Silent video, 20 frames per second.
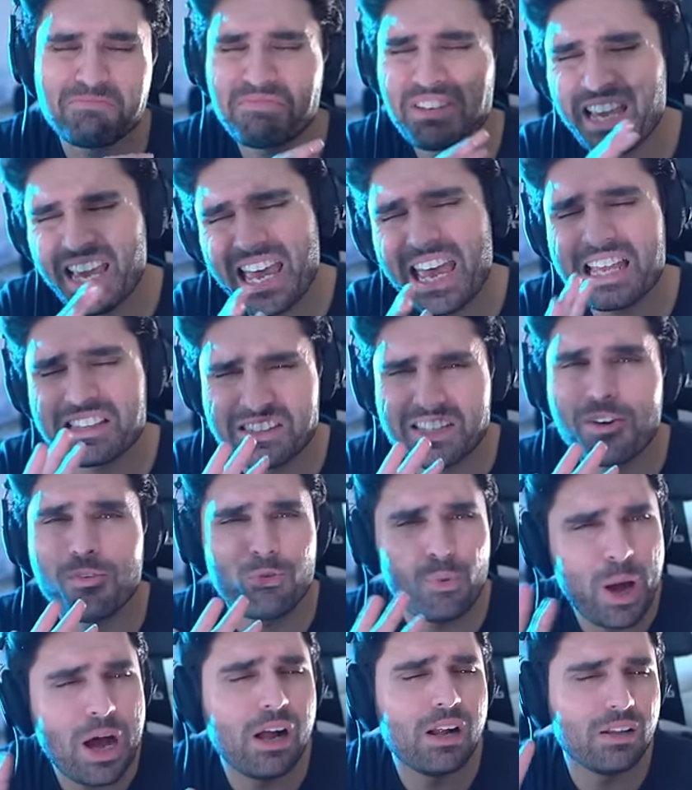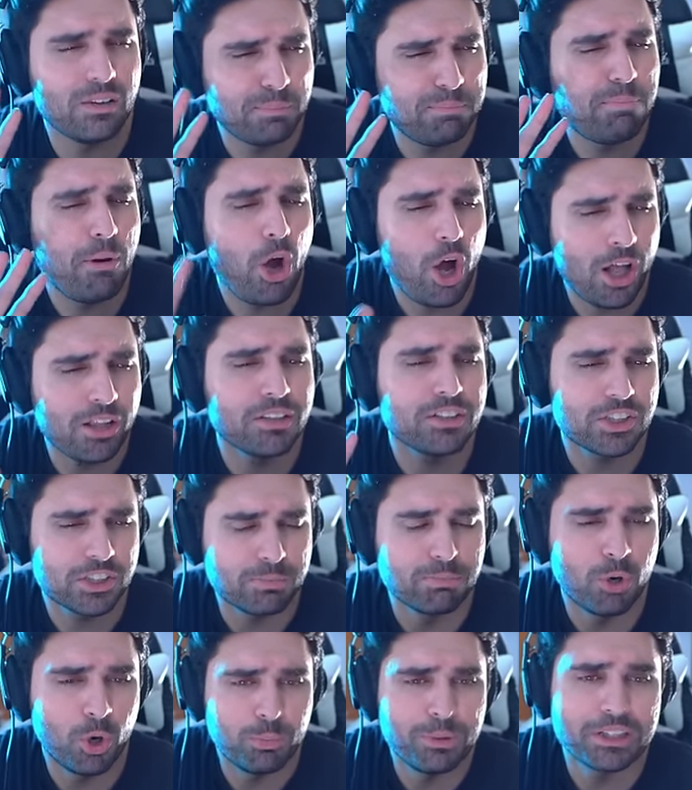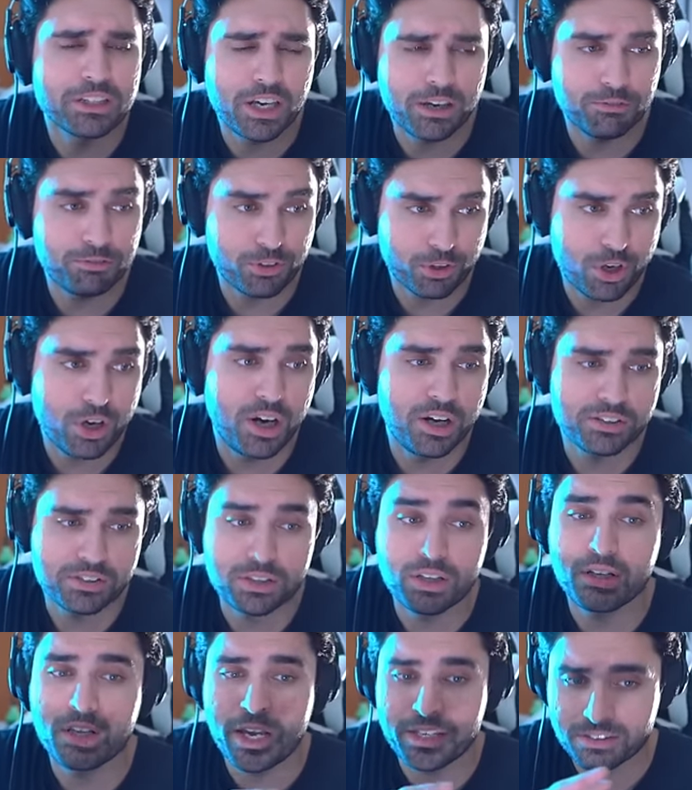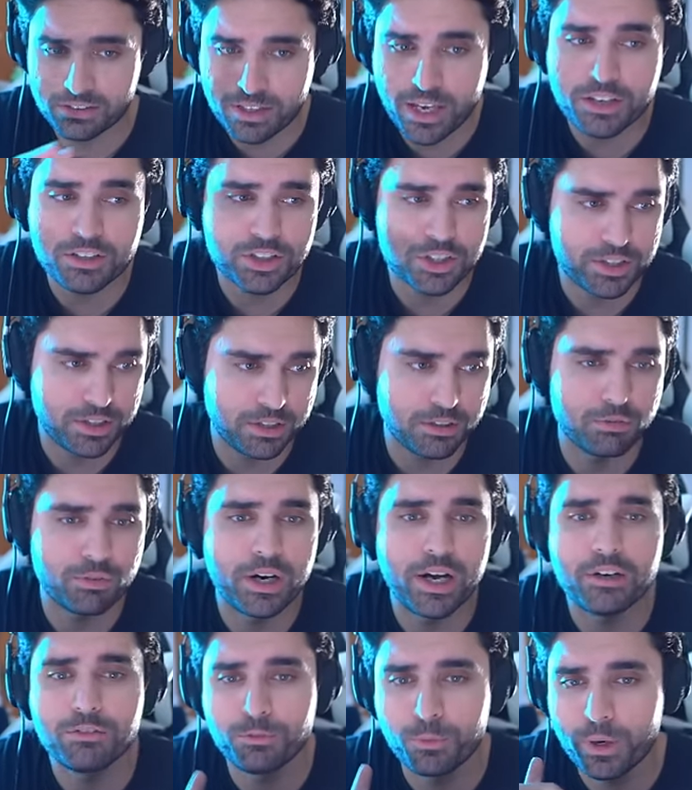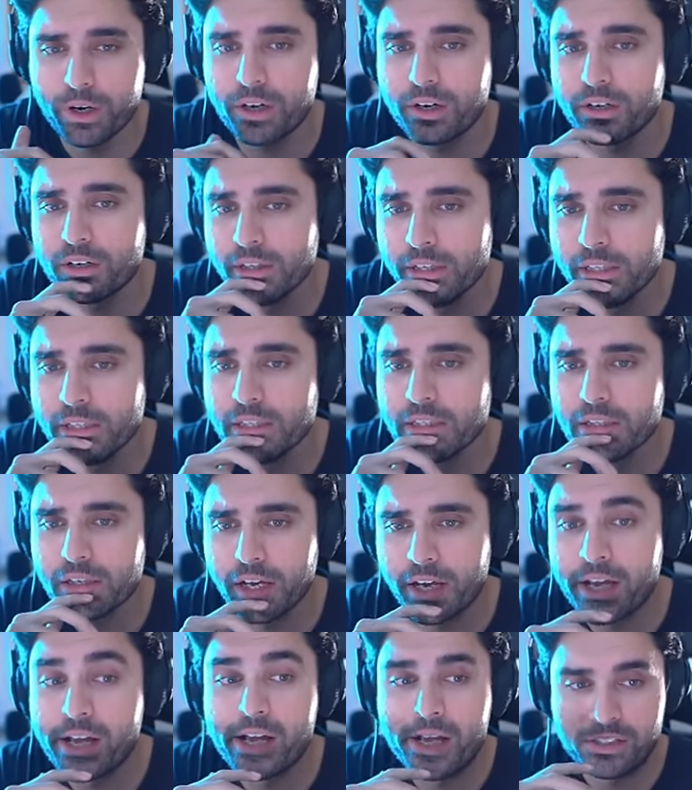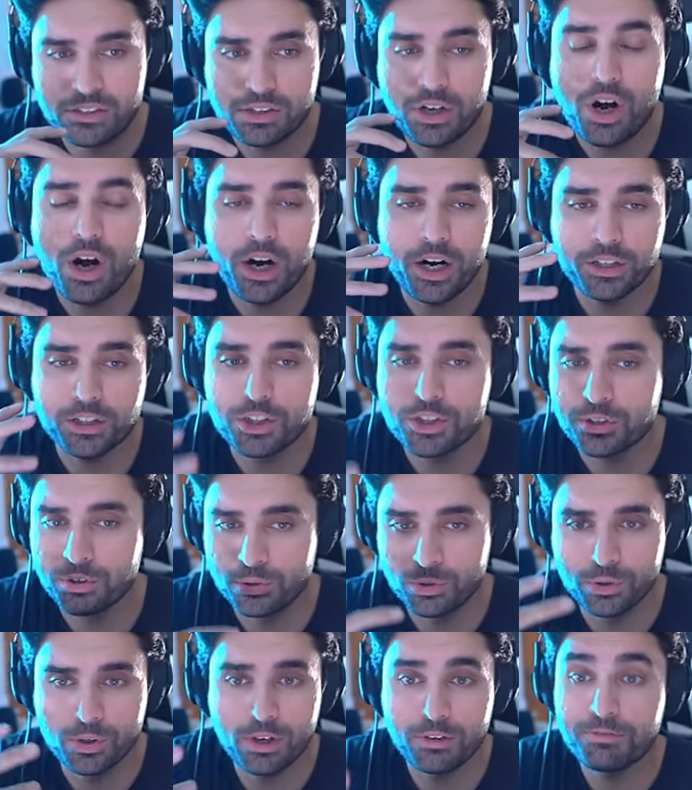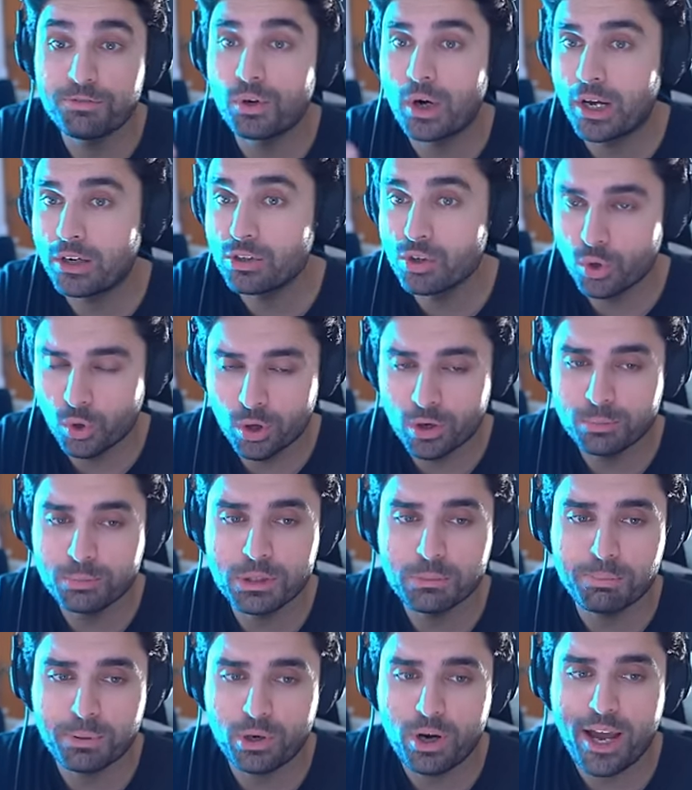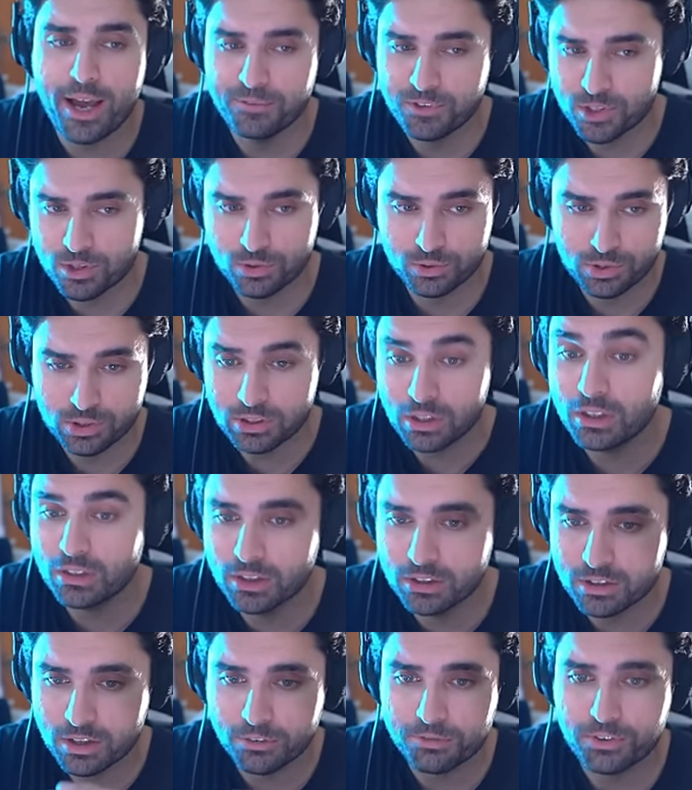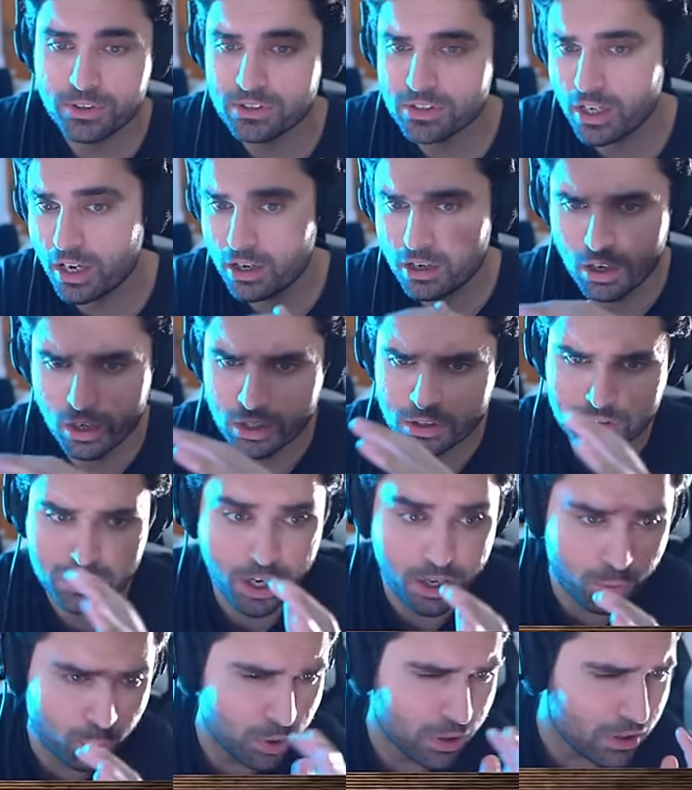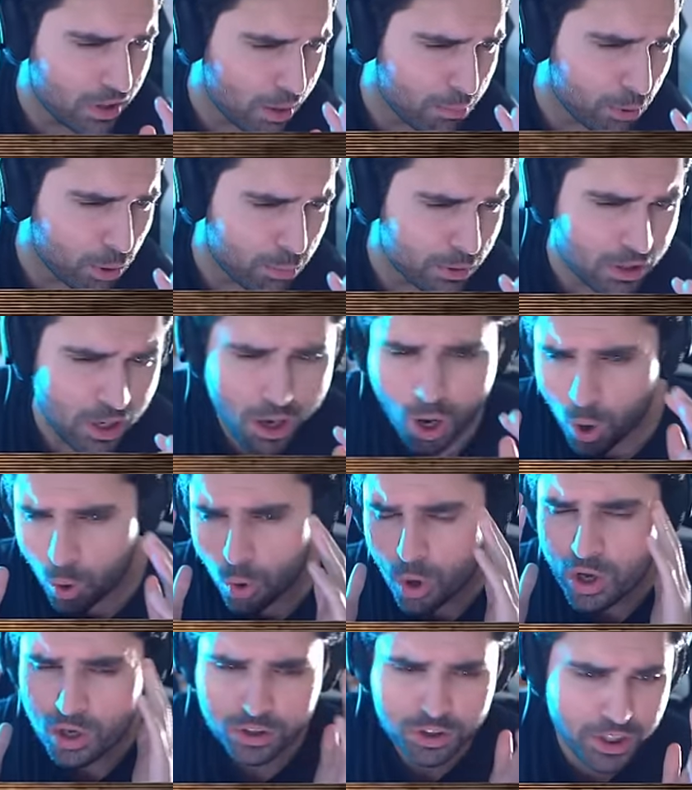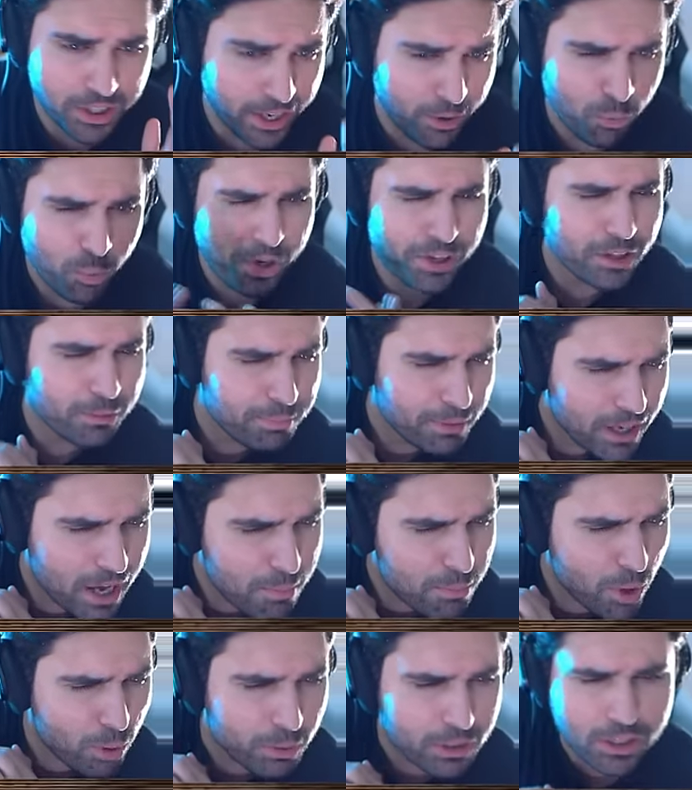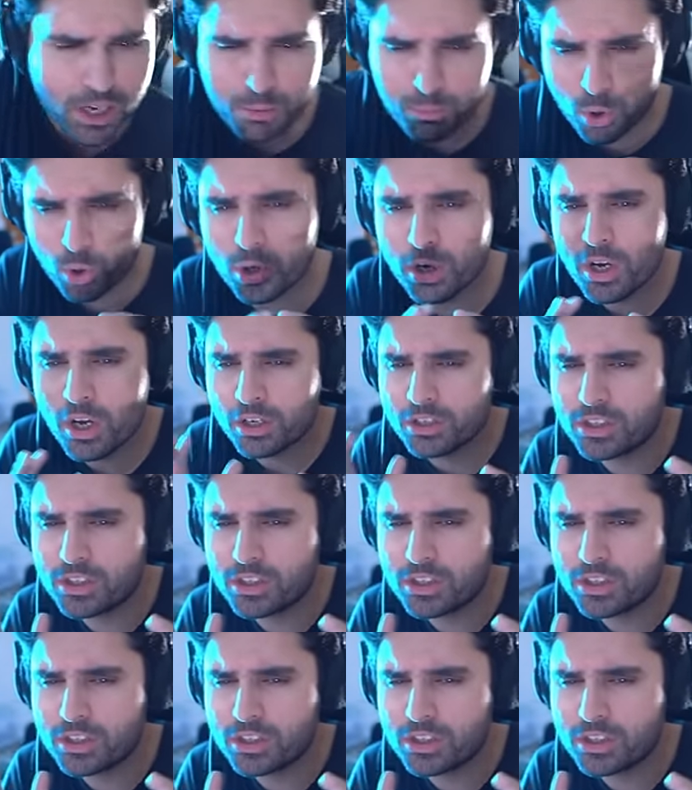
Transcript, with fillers: it's a well-polished mobile game for console, essentially, right? Where it's hard to, uh, for a normie perhaps, to see the difference. Hey, is that really a mobile game? Oh, did I really play a mobile game? Or